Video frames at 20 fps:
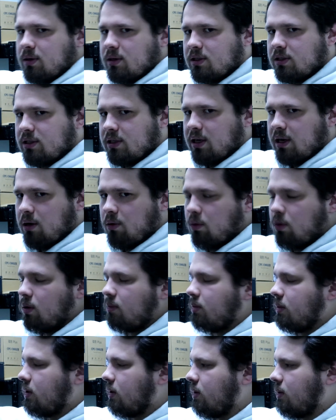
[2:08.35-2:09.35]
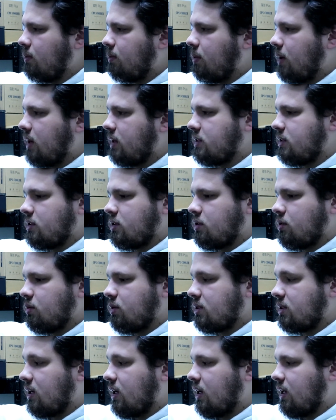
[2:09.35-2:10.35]
wanted to see how warm the processor
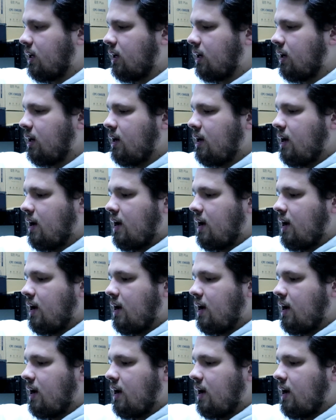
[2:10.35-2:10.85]
was getting,